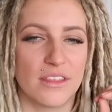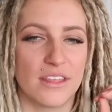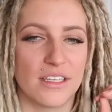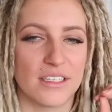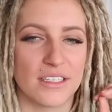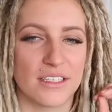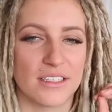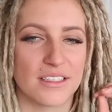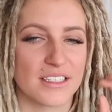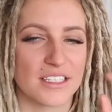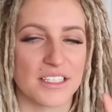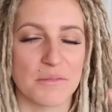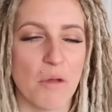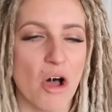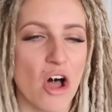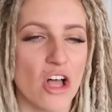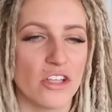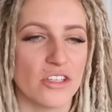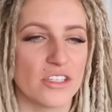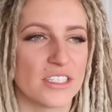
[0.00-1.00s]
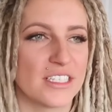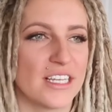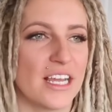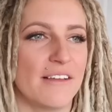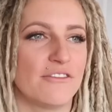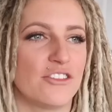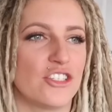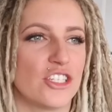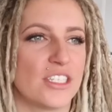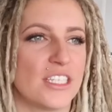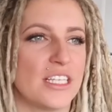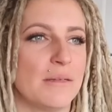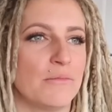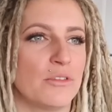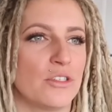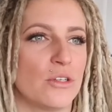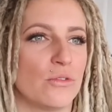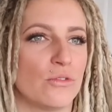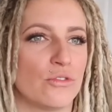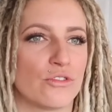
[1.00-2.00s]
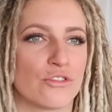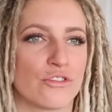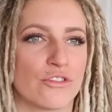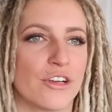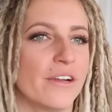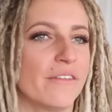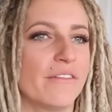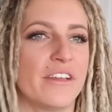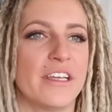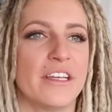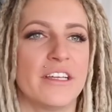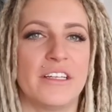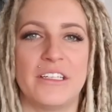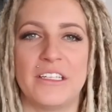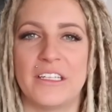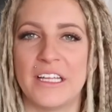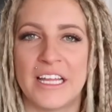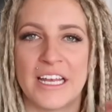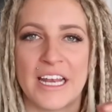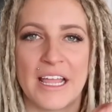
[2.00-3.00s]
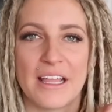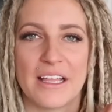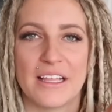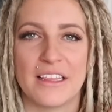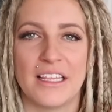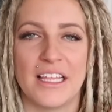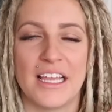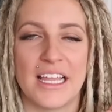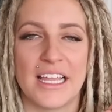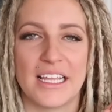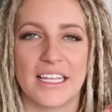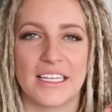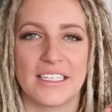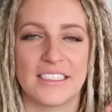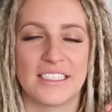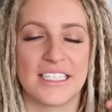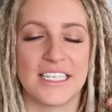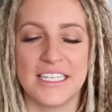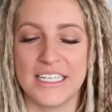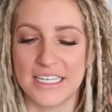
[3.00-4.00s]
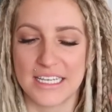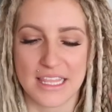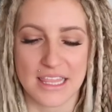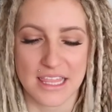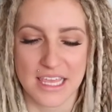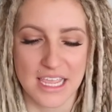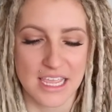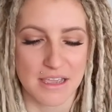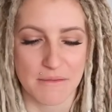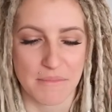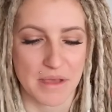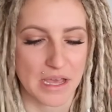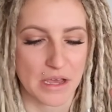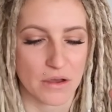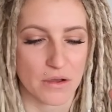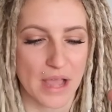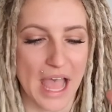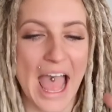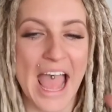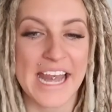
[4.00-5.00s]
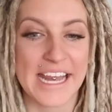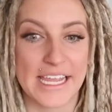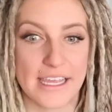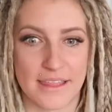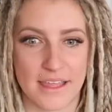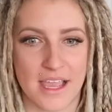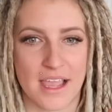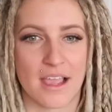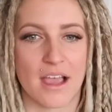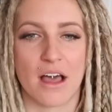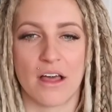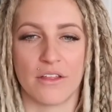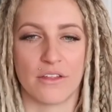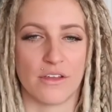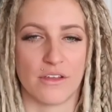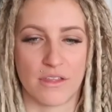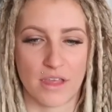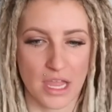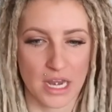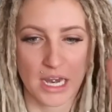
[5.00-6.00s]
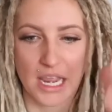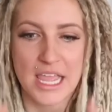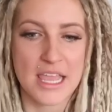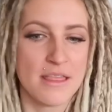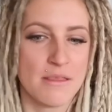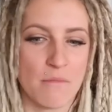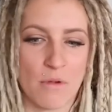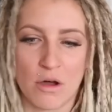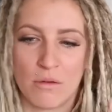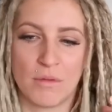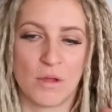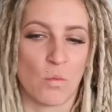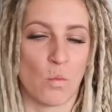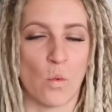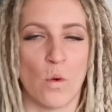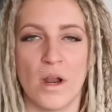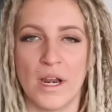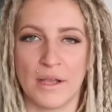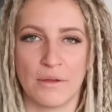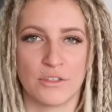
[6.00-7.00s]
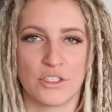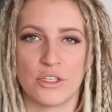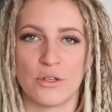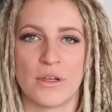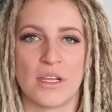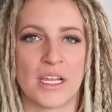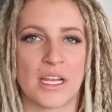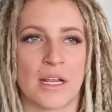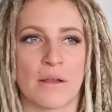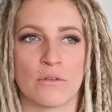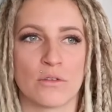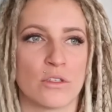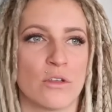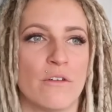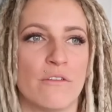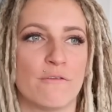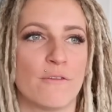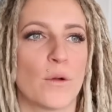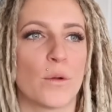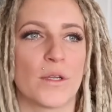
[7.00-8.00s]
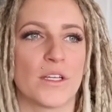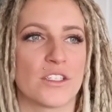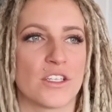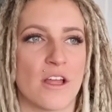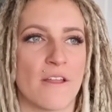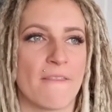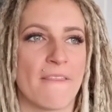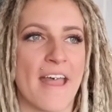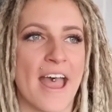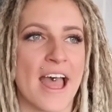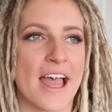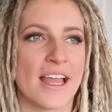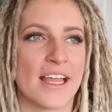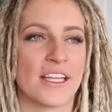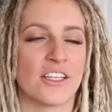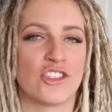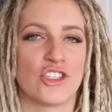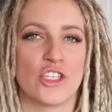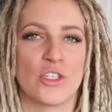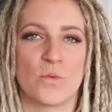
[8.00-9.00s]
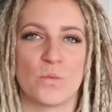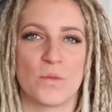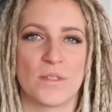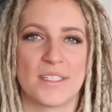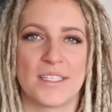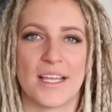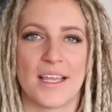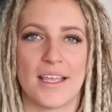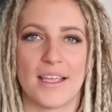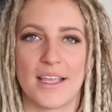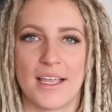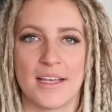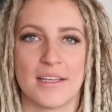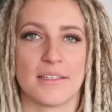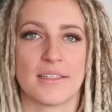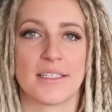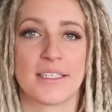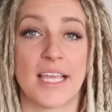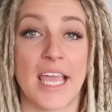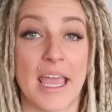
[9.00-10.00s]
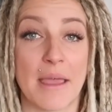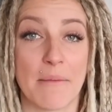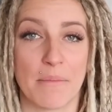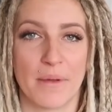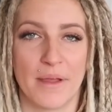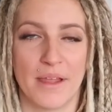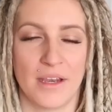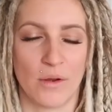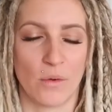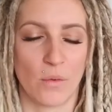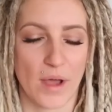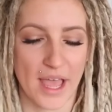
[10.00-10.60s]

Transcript: the small stuff just seemed so trivial and I like didn't think about anything other than in the moment what I was doing and I was so focused on that. It just was like an escape in a